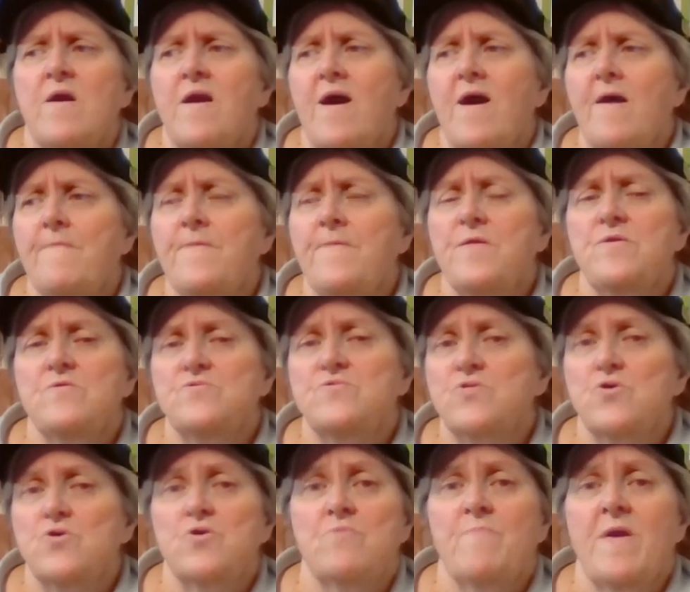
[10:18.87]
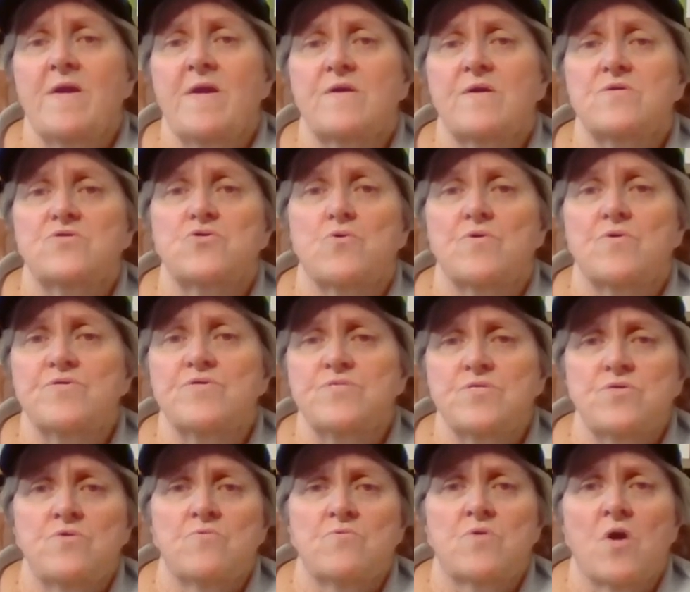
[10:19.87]
And then you, so you make a choice
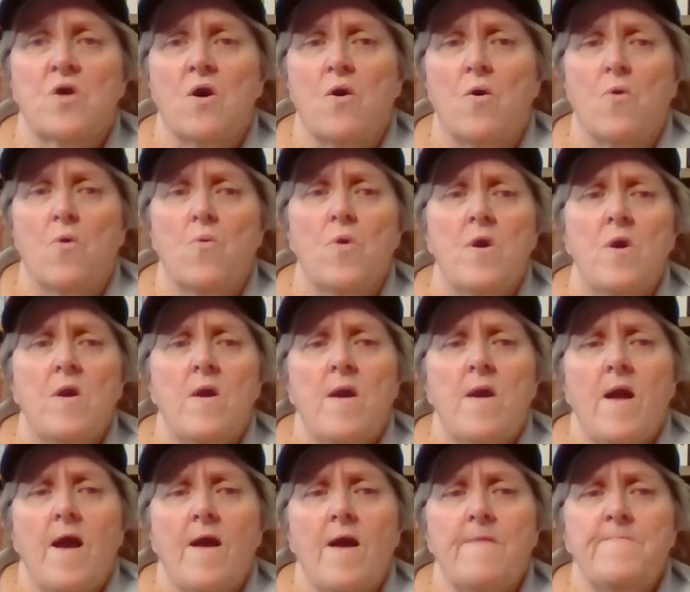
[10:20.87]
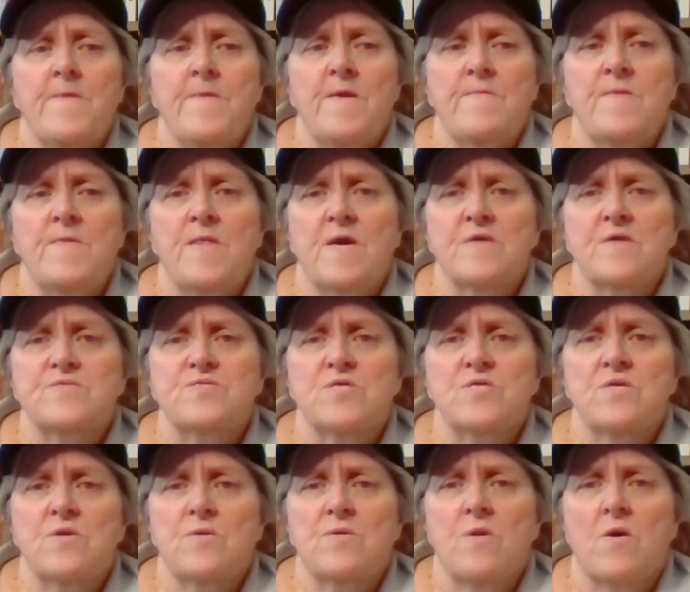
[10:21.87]
and you go. And then the next
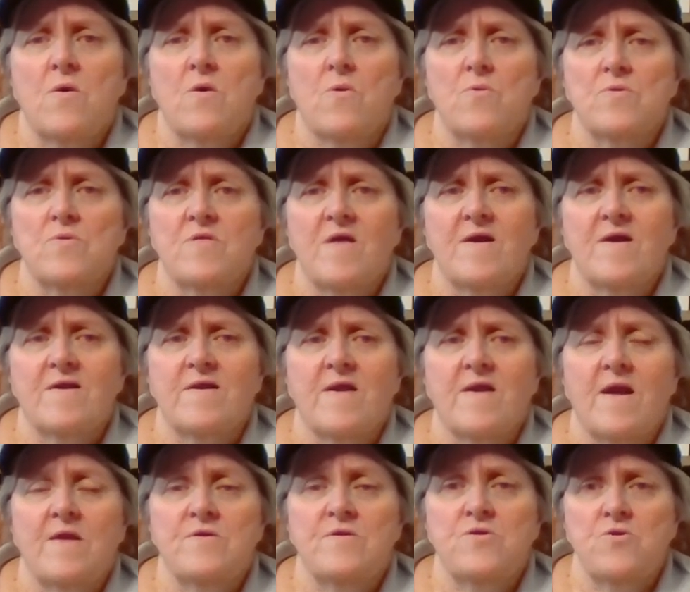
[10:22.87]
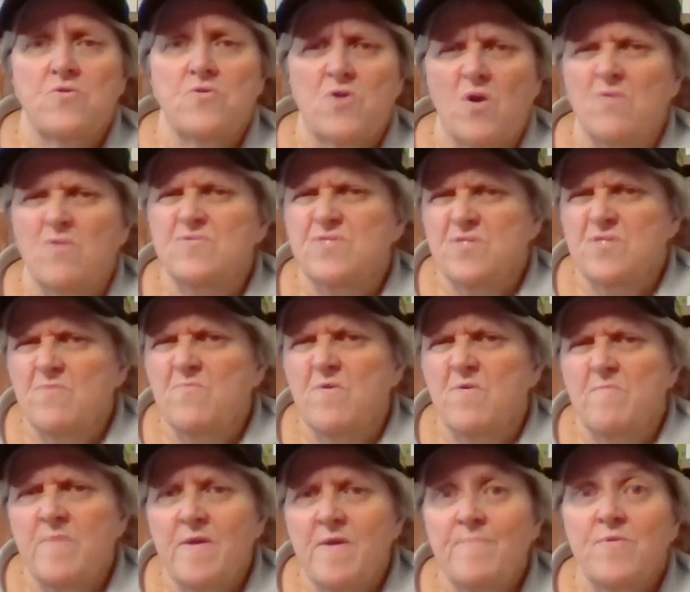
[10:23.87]
thing you know, like, and you go somewhere,
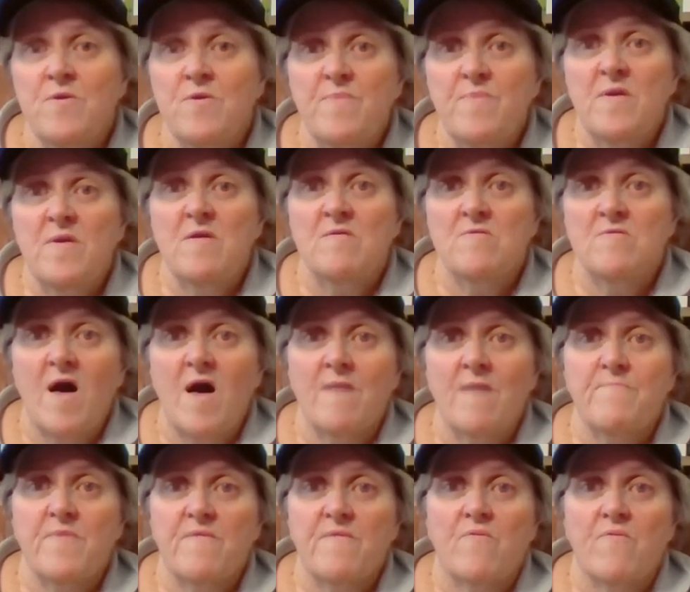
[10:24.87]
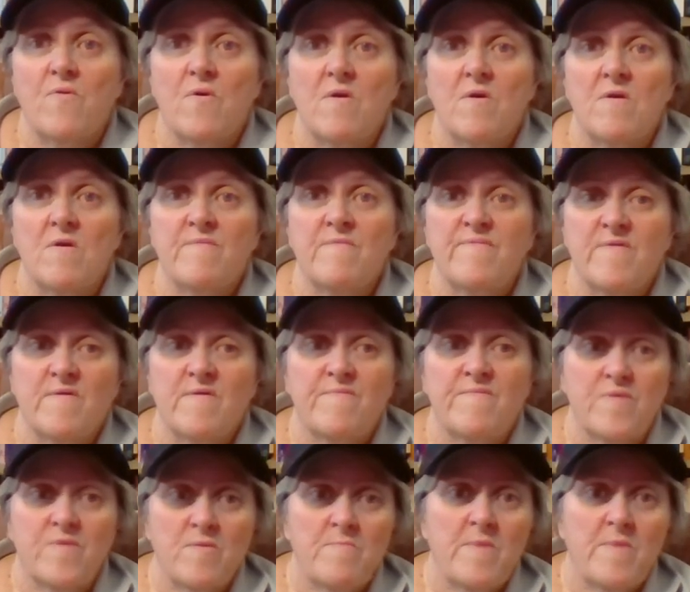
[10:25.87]
maybe you've been a lot before if, if
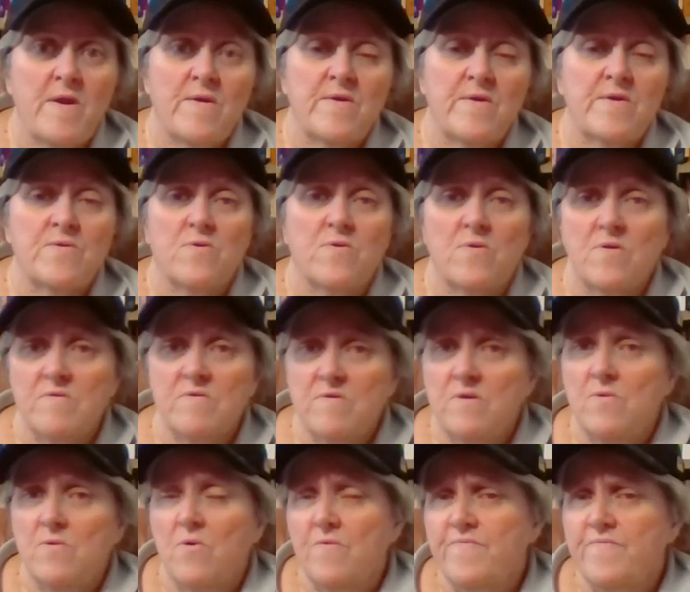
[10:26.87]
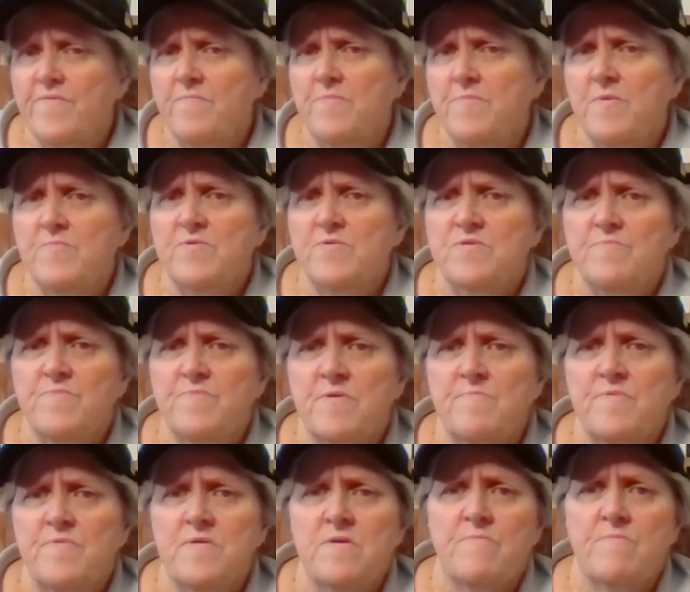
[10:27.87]
you're married or, you know, if you've been with the
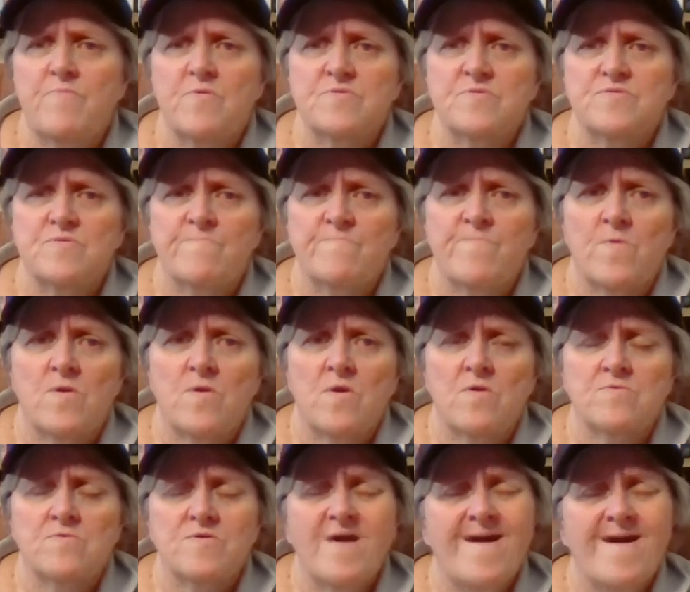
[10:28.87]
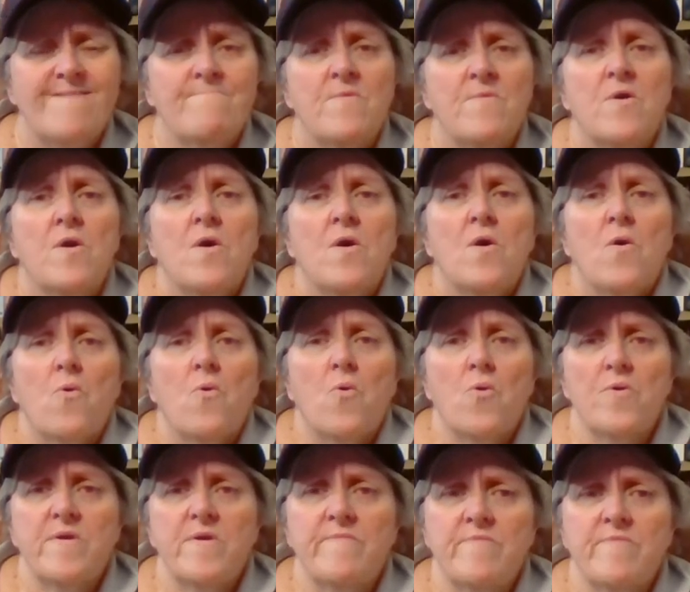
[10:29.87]
BPD person for a long time
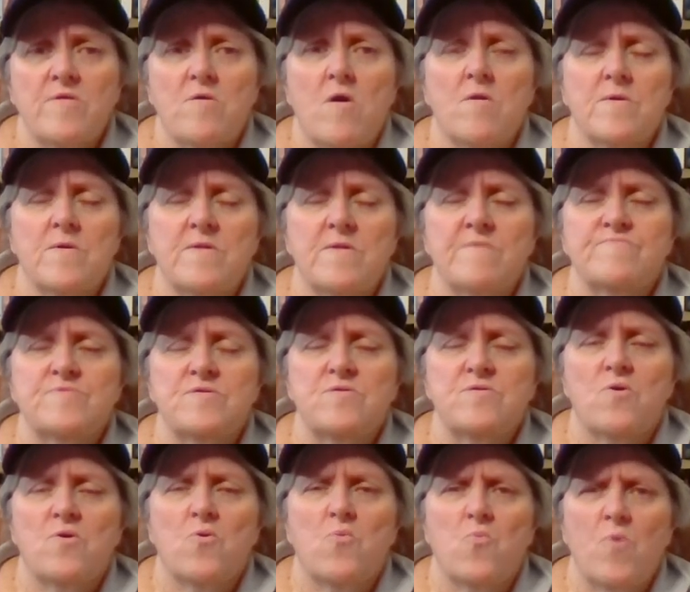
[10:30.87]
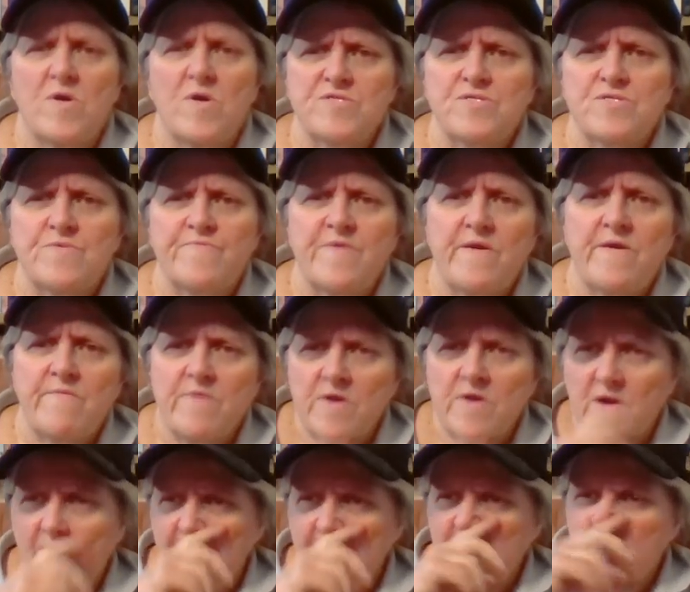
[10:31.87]
or even long enough to know what's their favorite
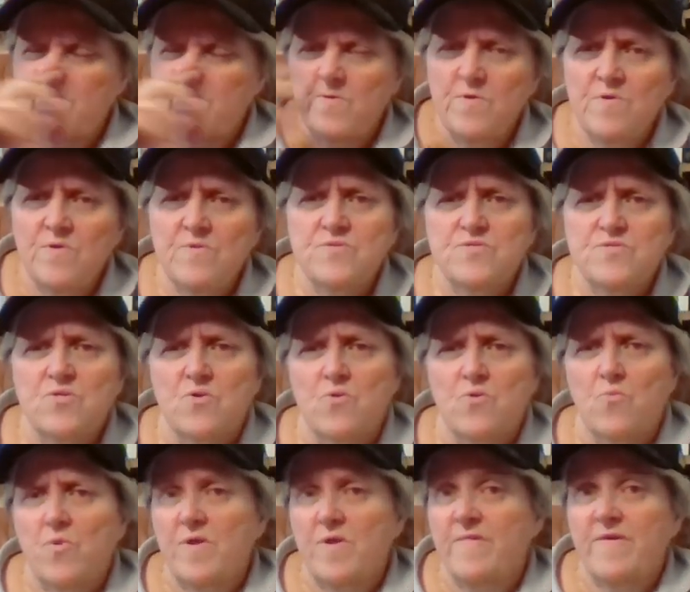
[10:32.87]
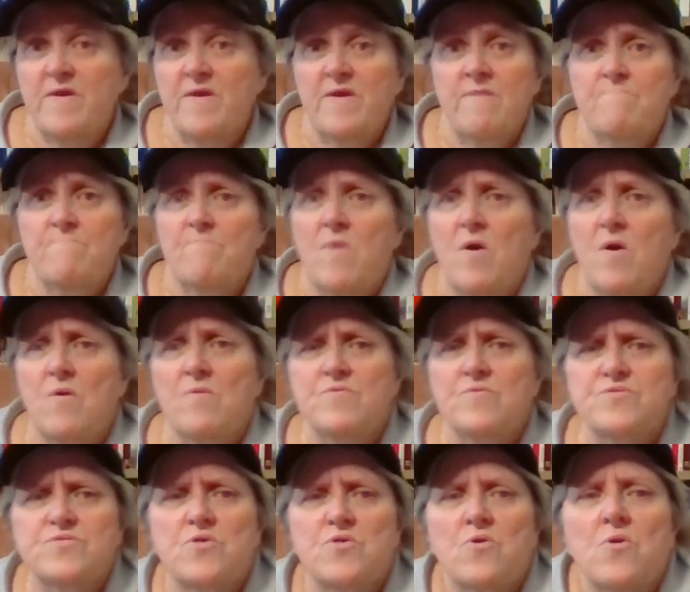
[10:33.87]
kind of foods or where they eat
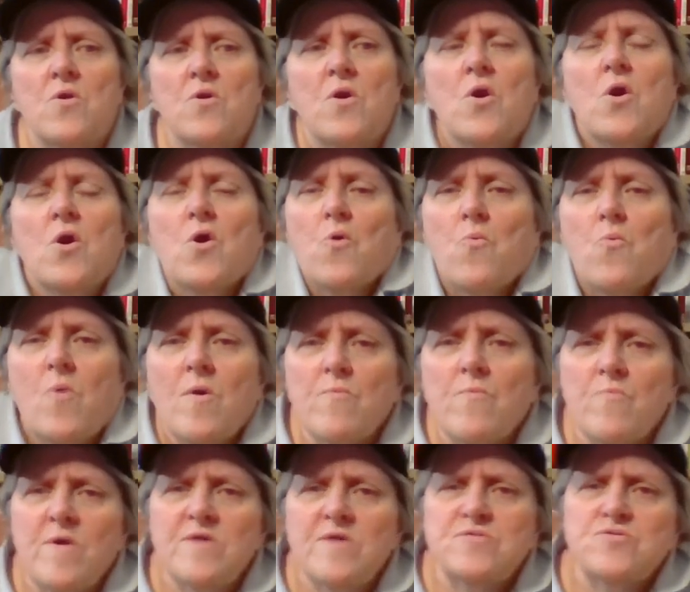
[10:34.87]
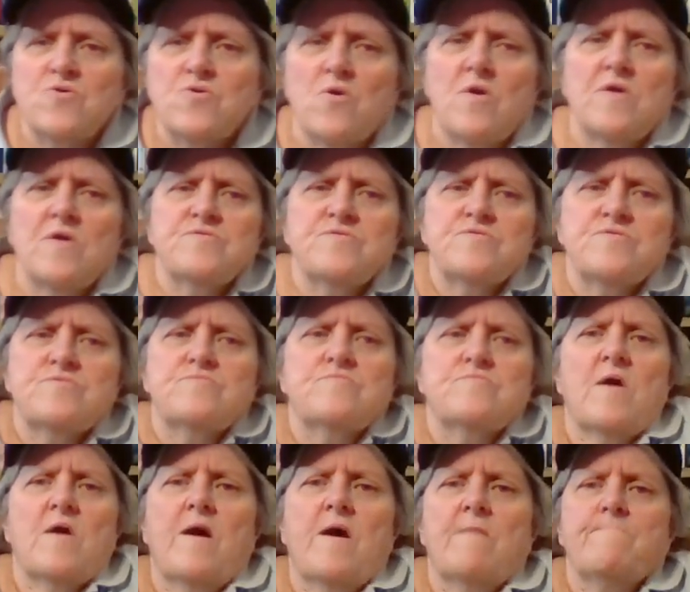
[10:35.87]
most or what restaurants
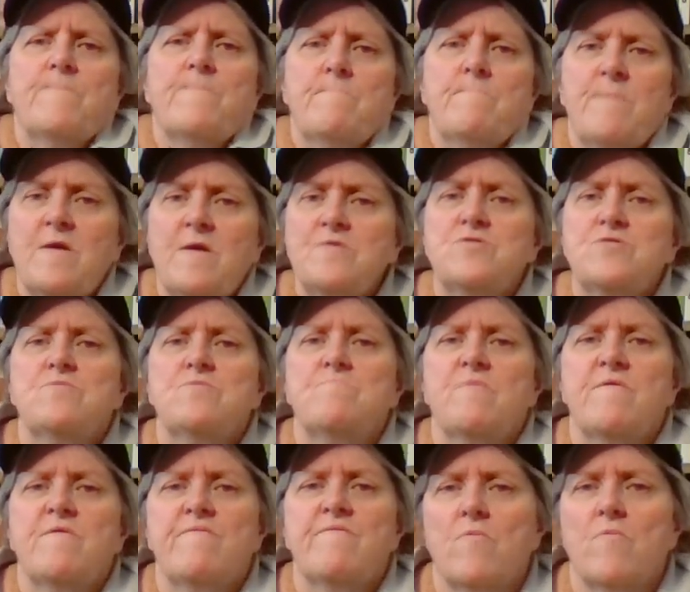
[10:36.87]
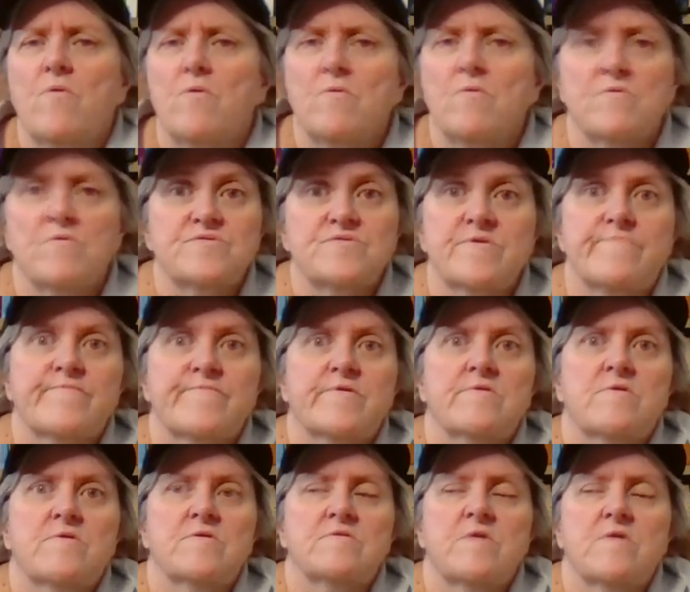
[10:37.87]
have they mentioned before or something
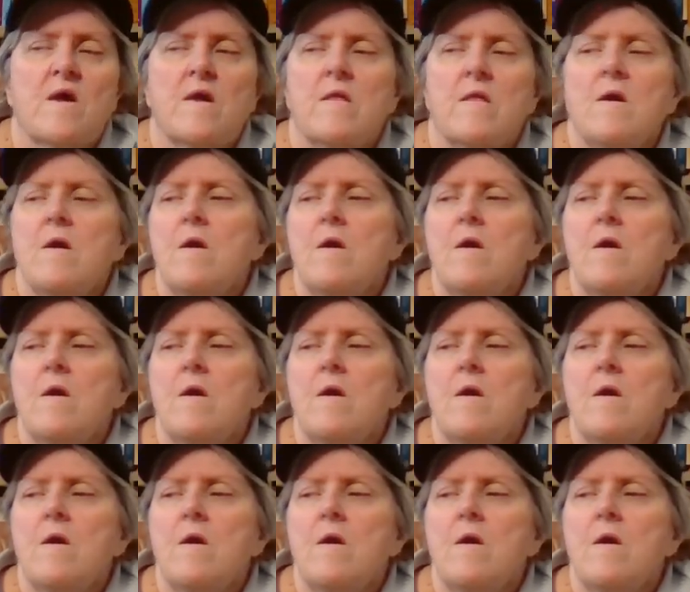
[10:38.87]
like that.